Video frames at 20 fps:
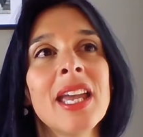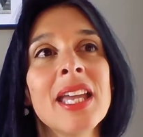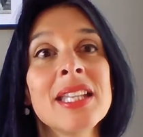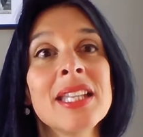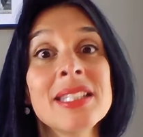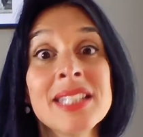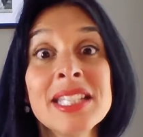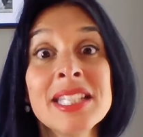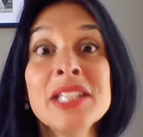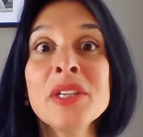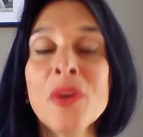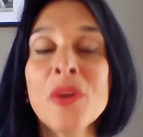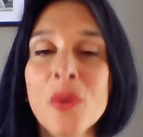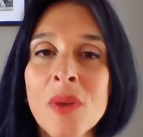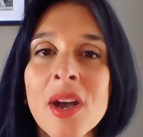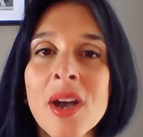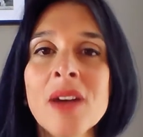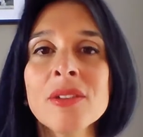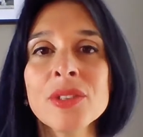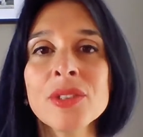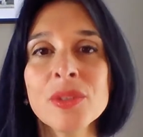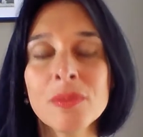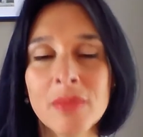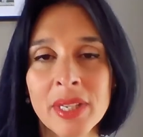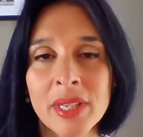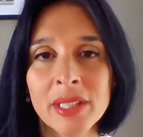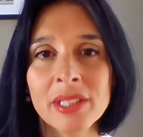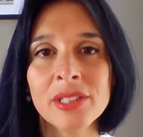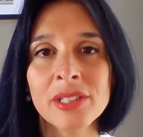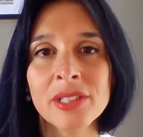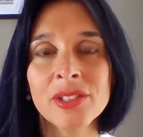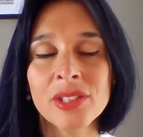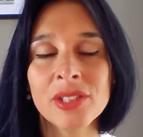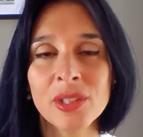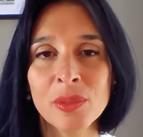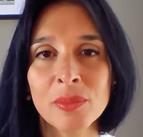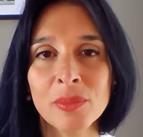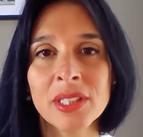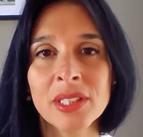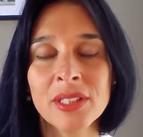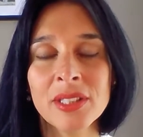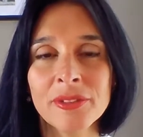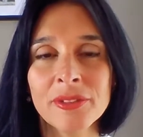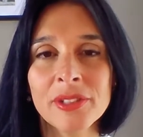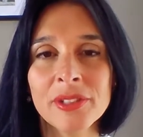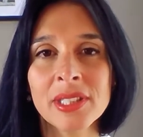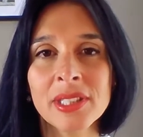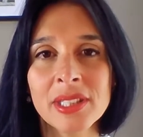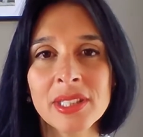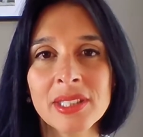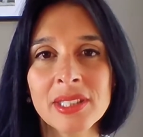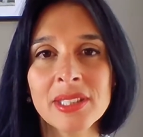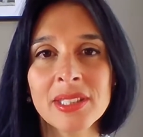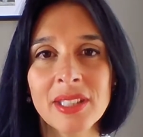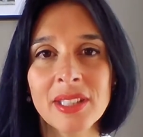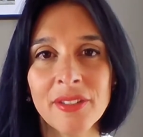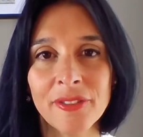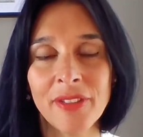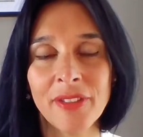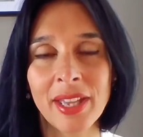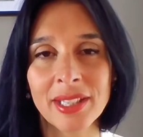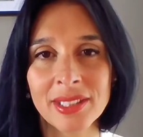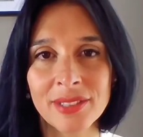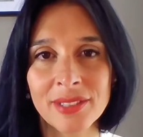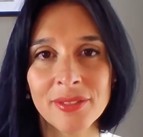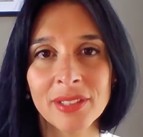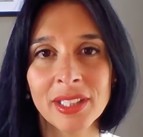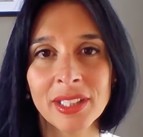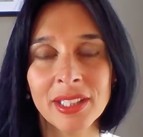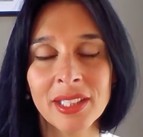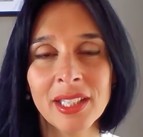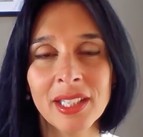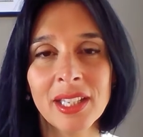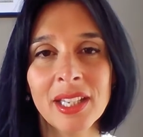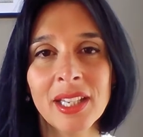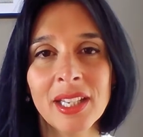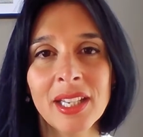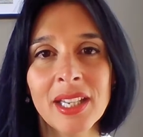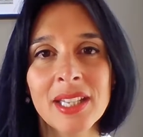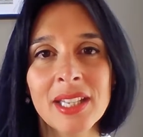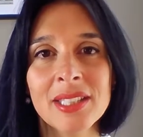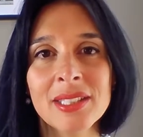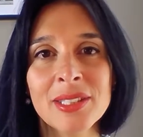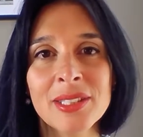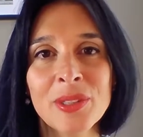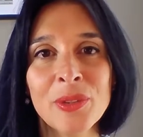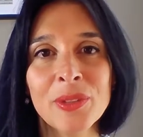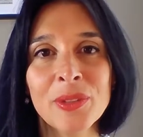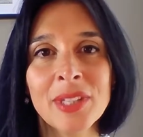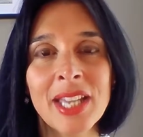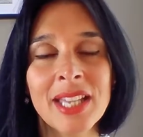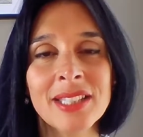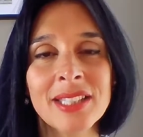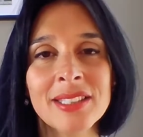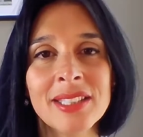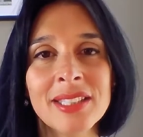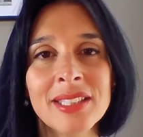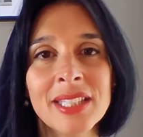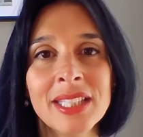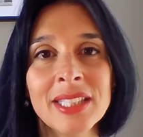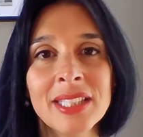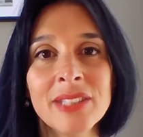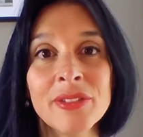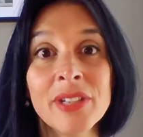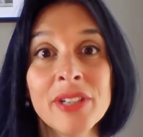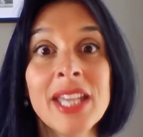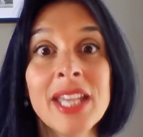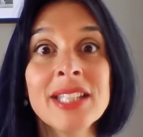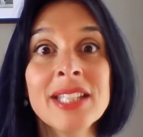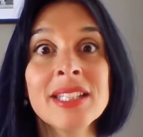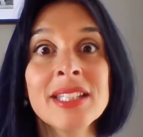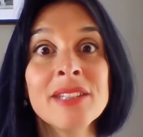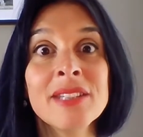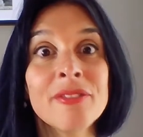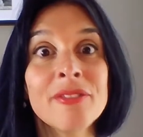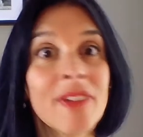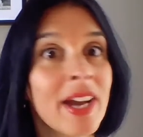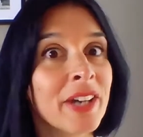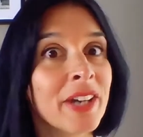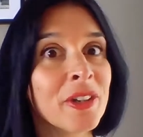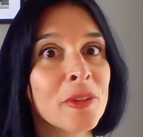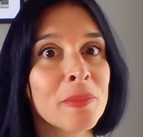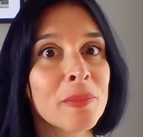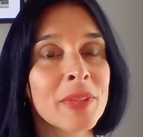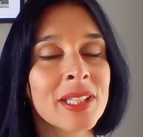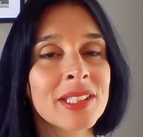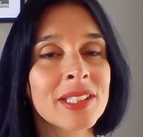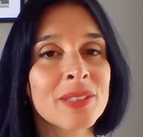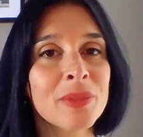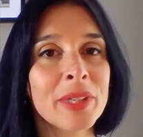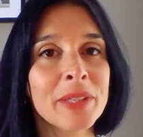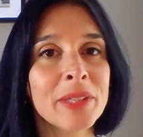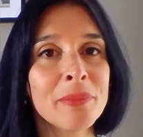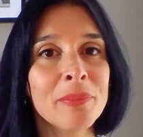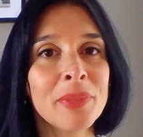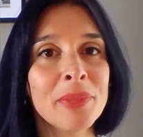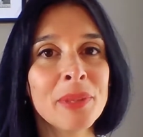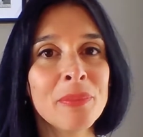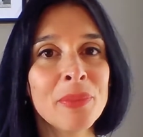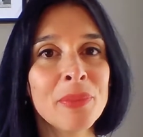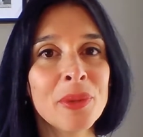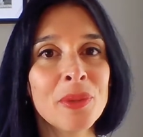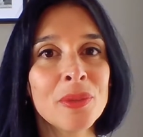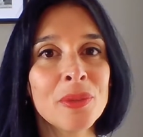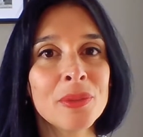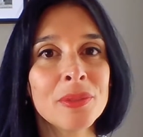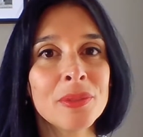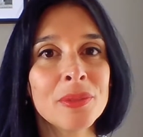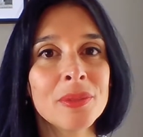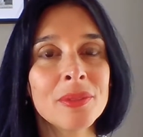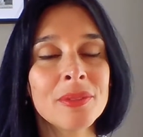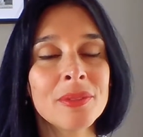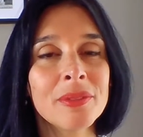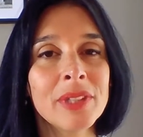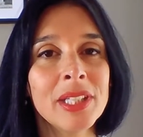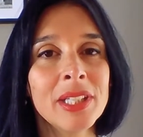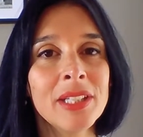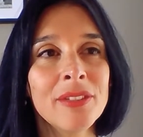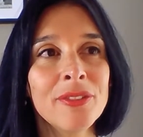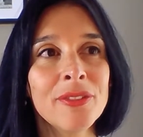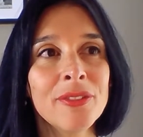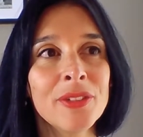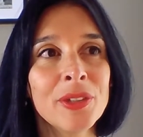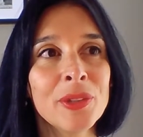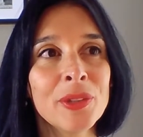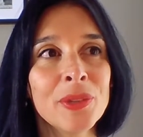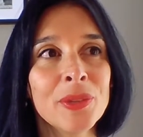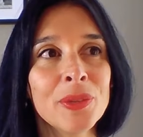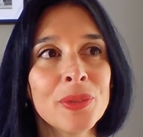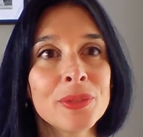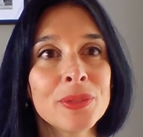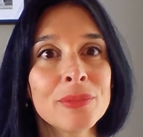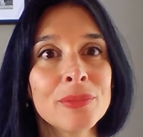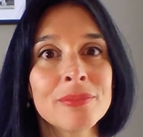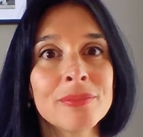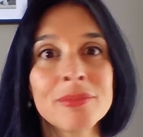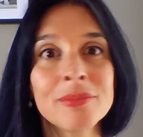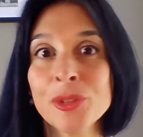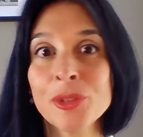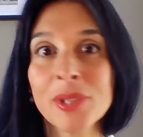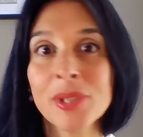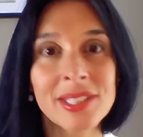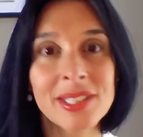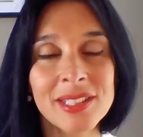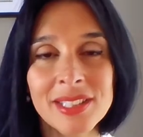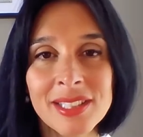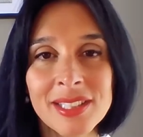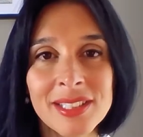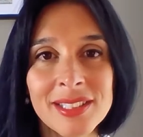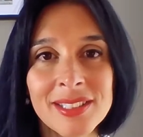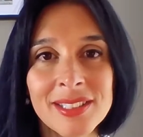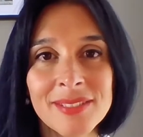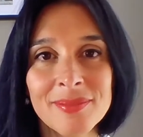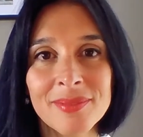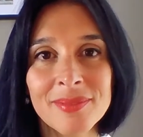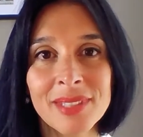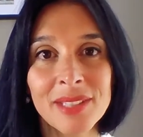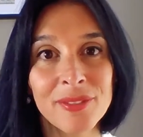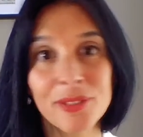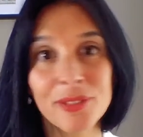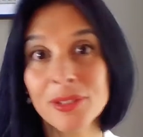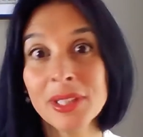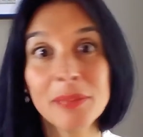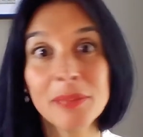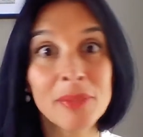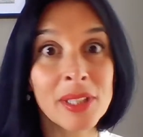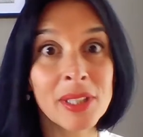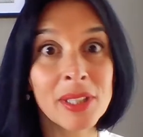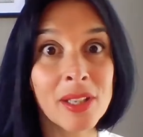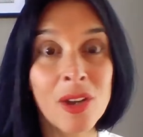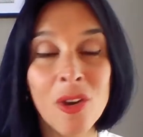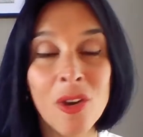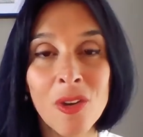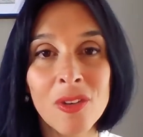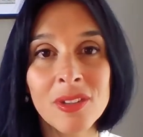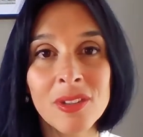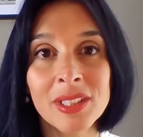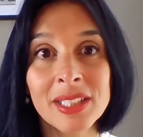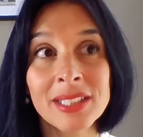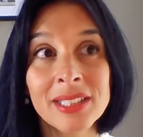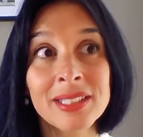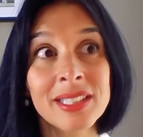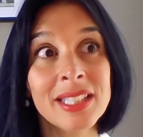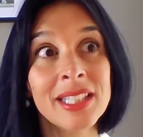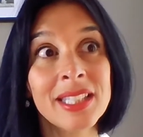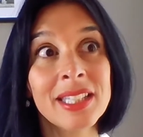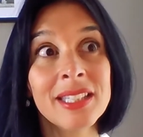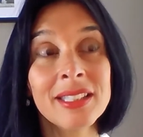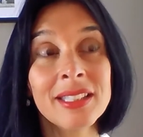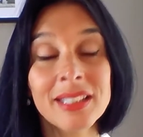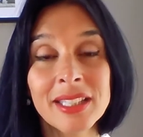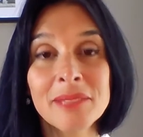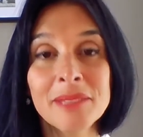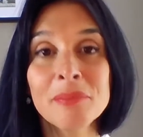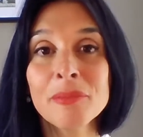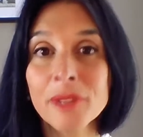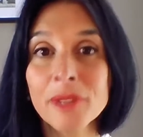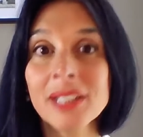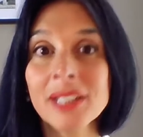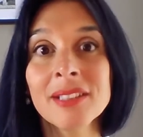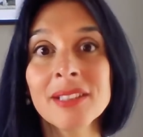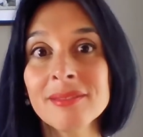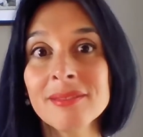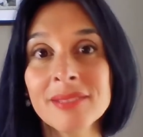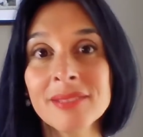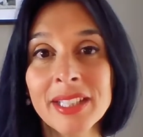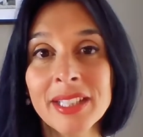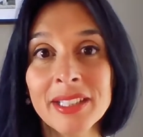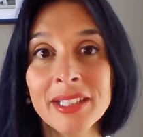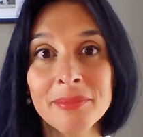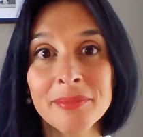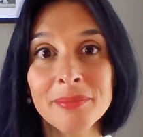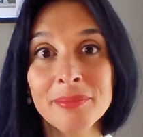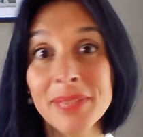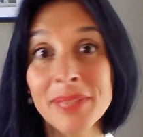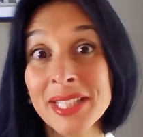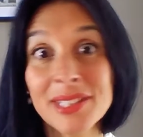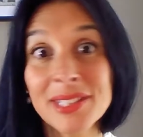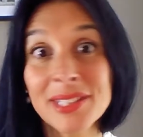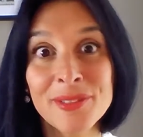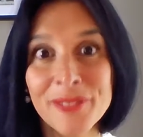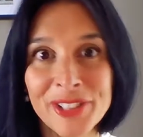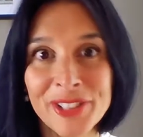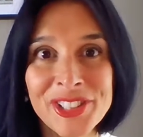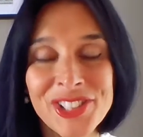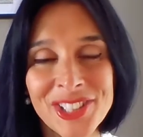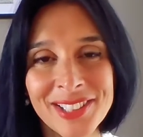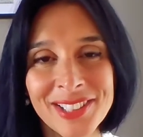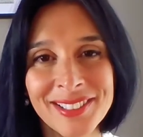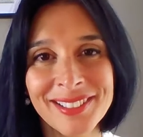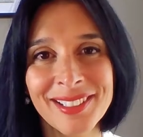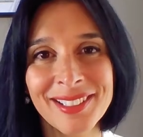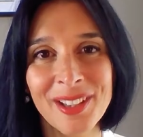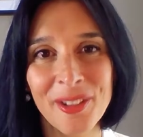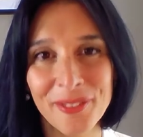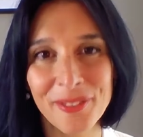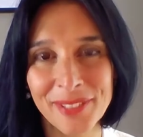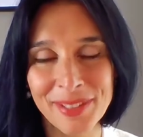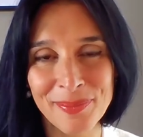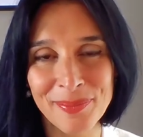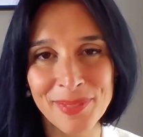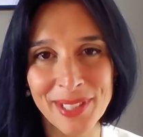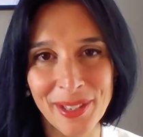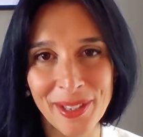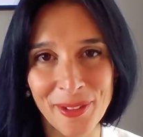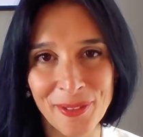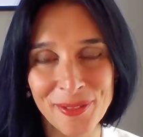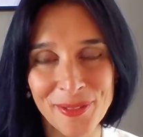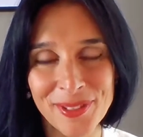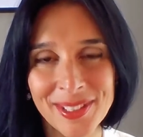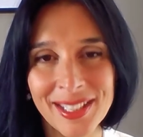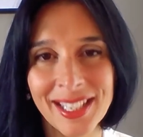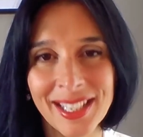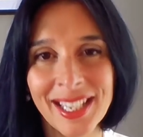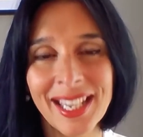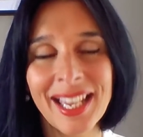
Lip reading: and they know how to manage human differences effectively, so that they create an environment where people really feel trusted, they feel they belong, and they can bring their best version of themselves.